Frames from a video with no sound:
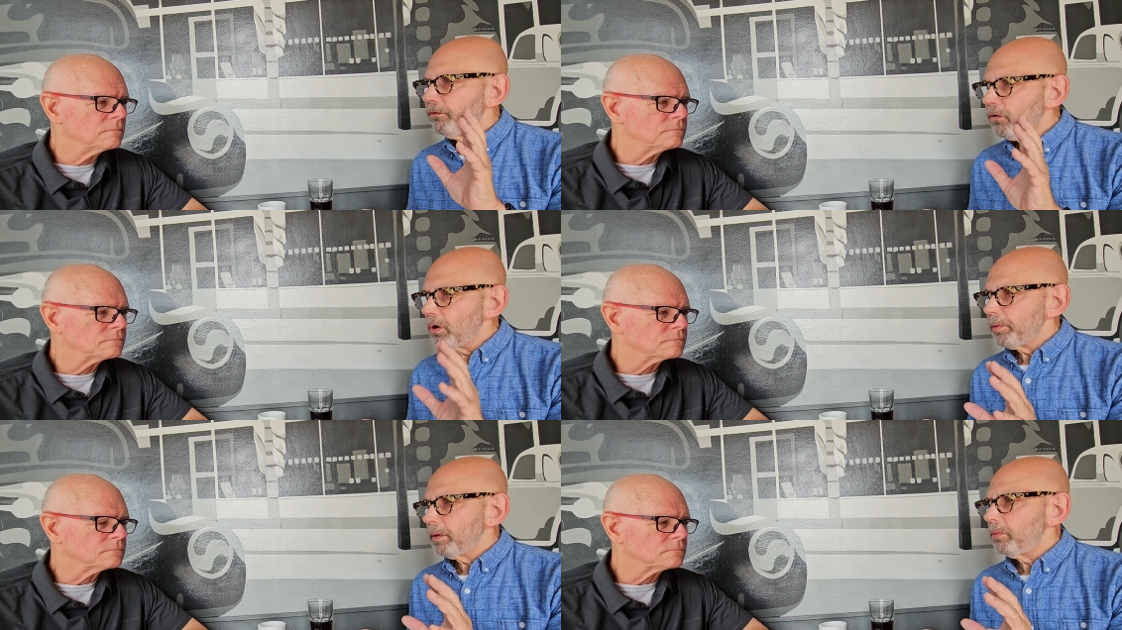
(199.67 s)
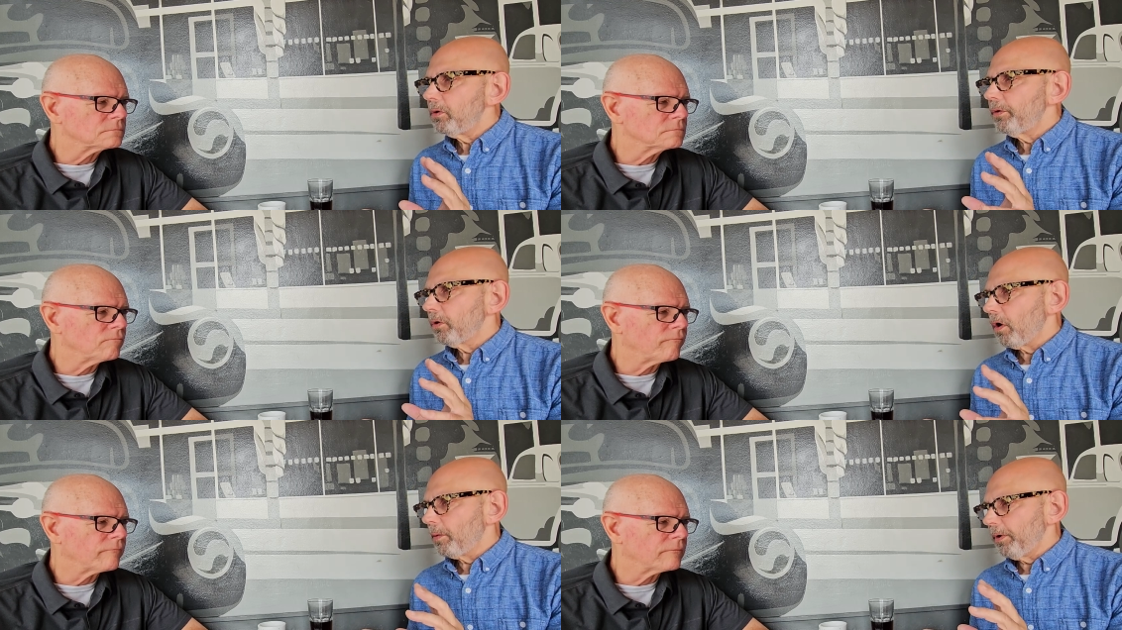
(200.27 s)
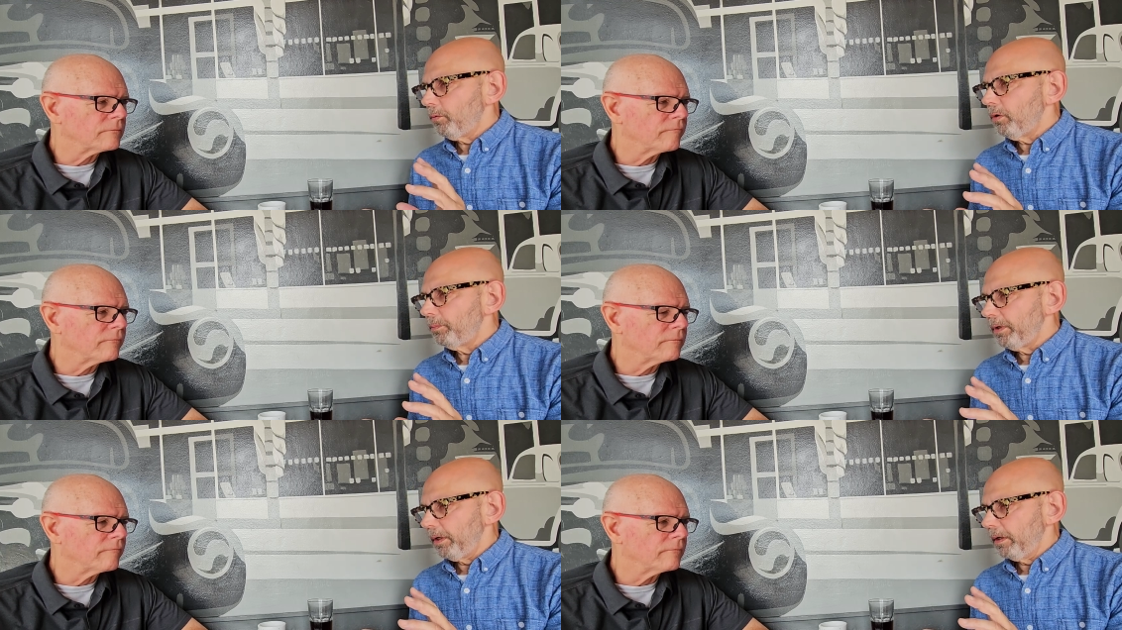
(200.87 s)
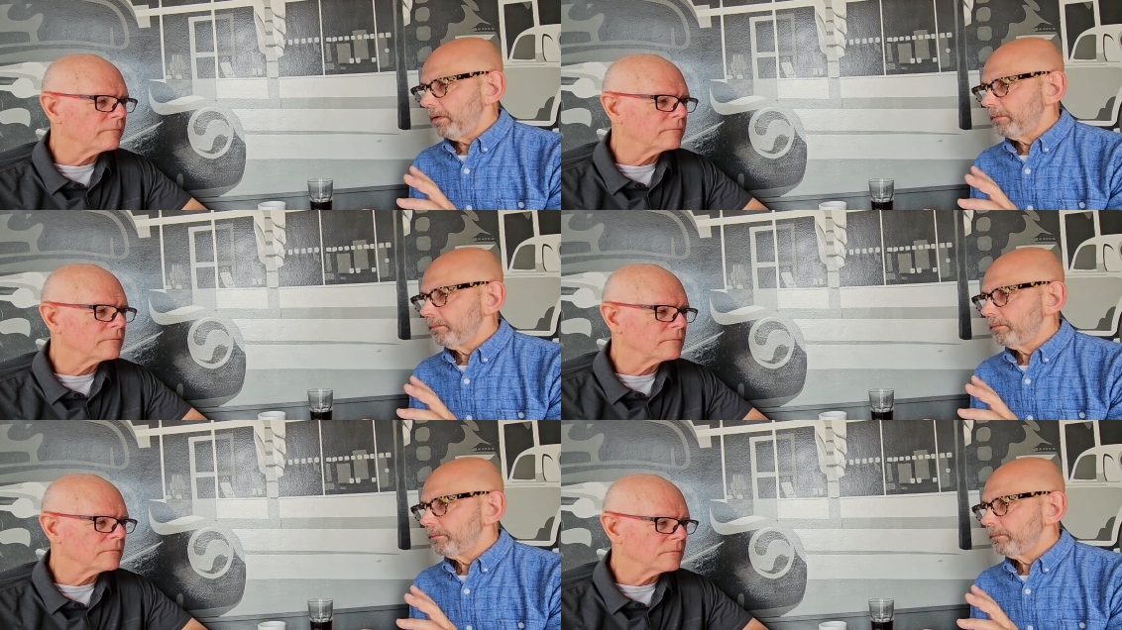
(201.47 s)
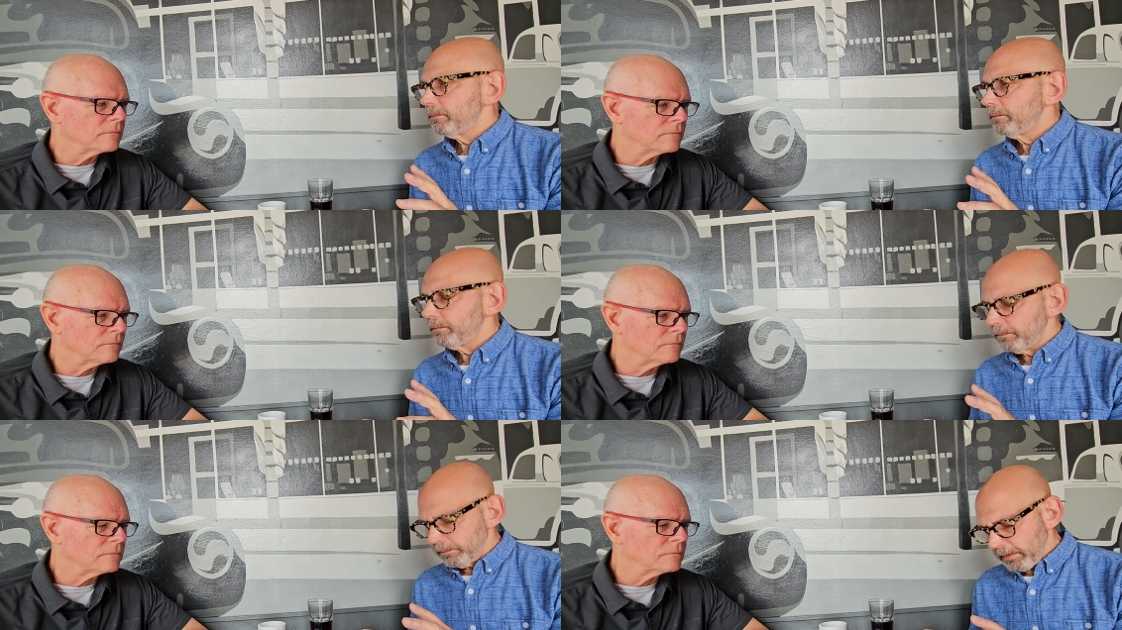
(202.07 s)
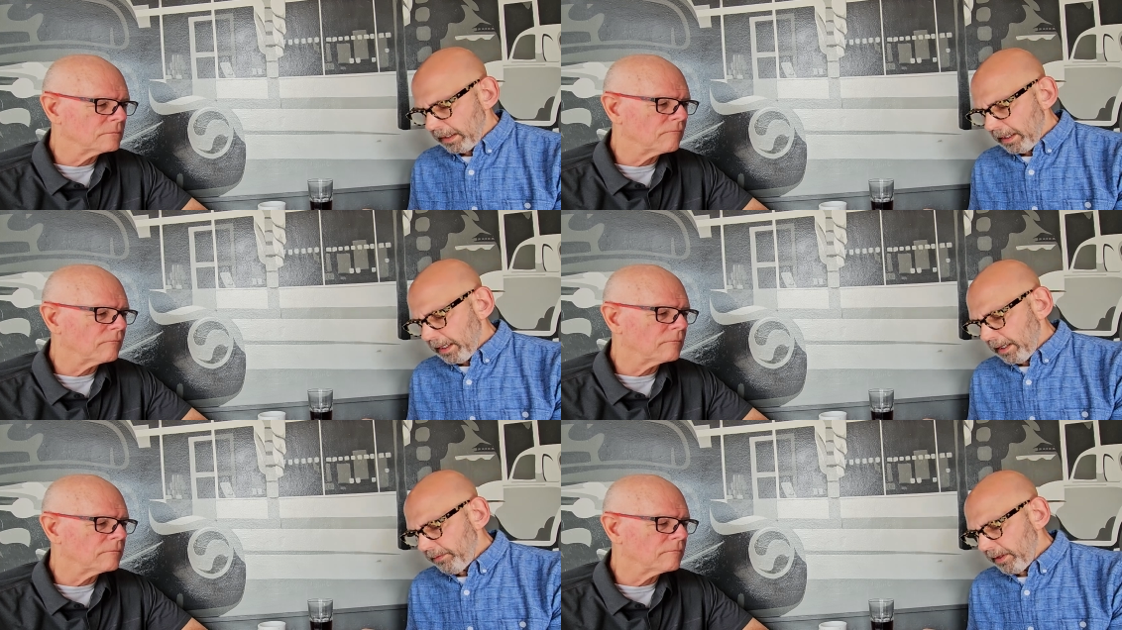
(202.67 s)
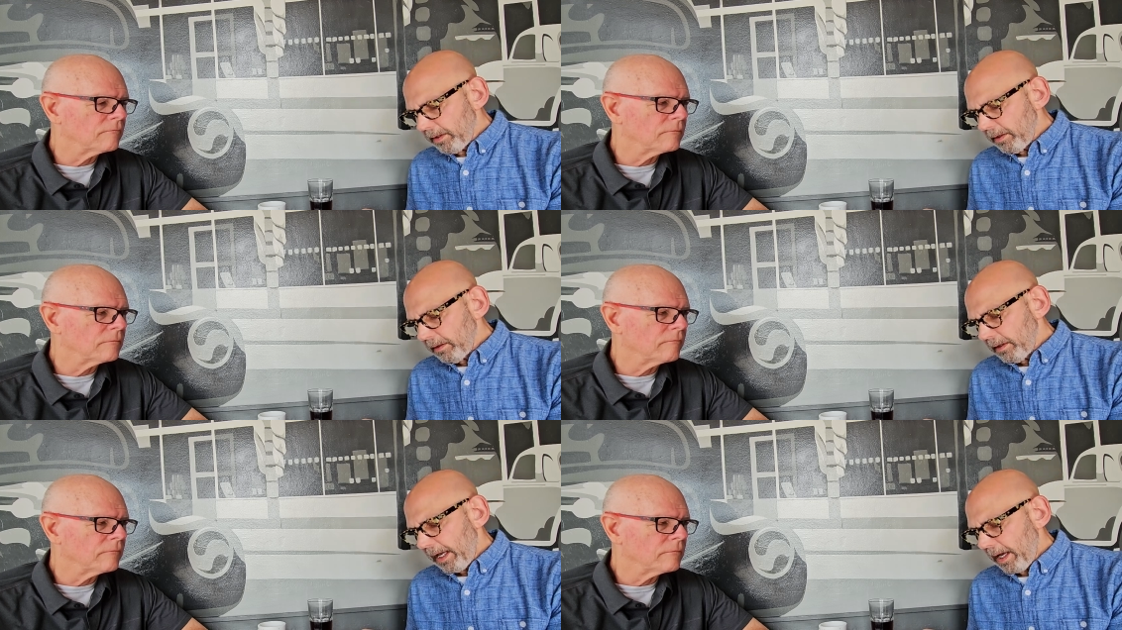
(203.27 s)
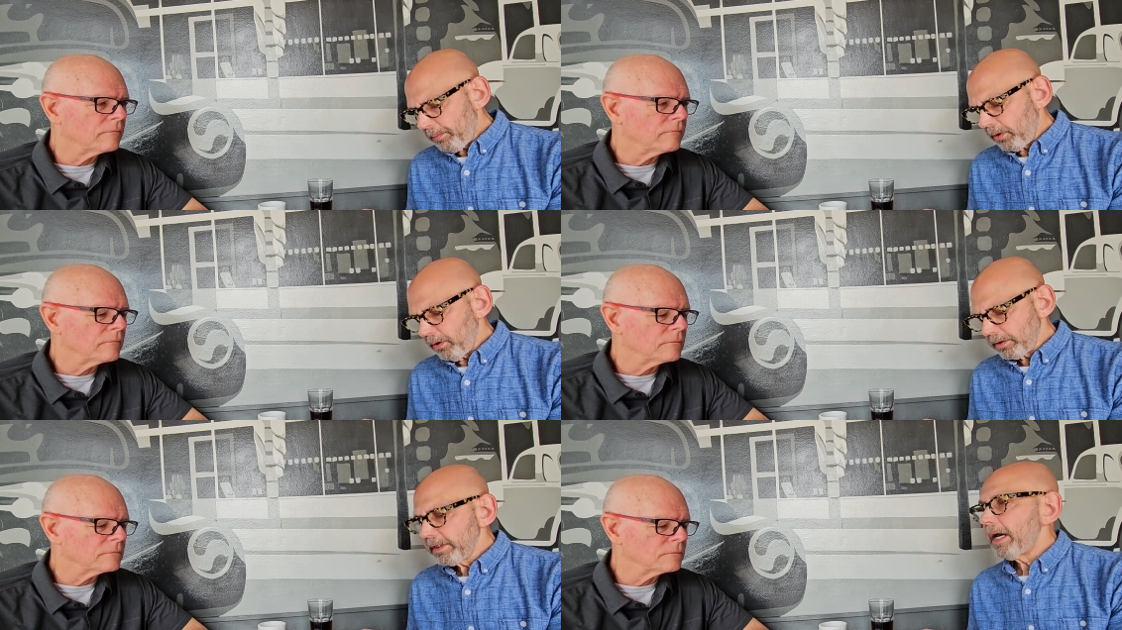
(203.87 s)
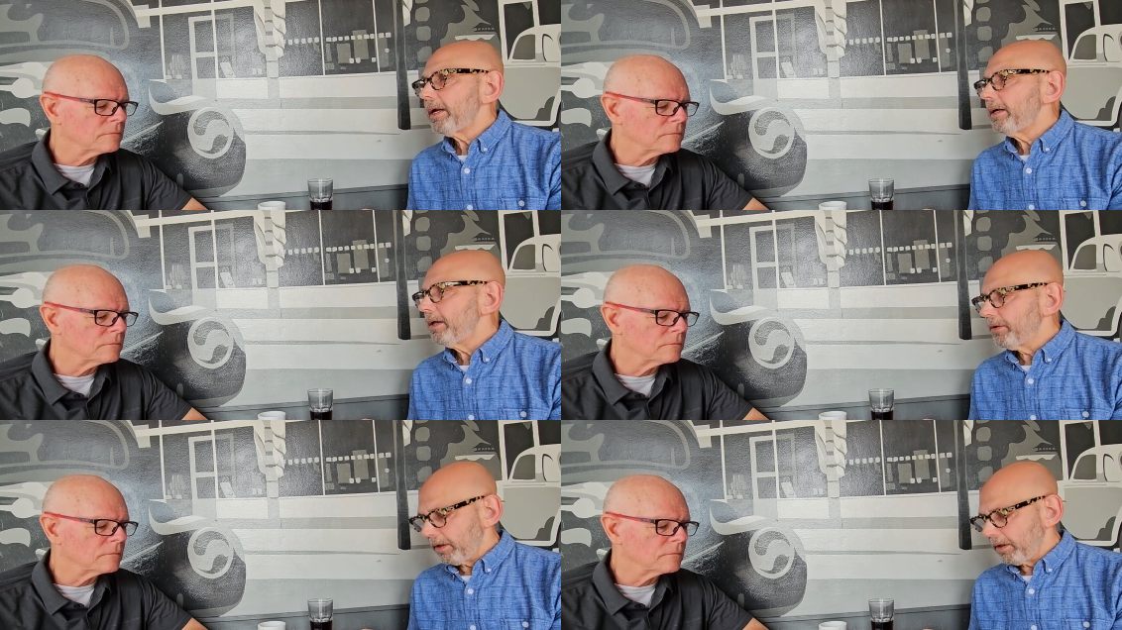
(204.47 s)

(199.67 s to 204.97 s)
Speaker 1: formidable their army will be. Mm-hmm. And then Habakkuk's got another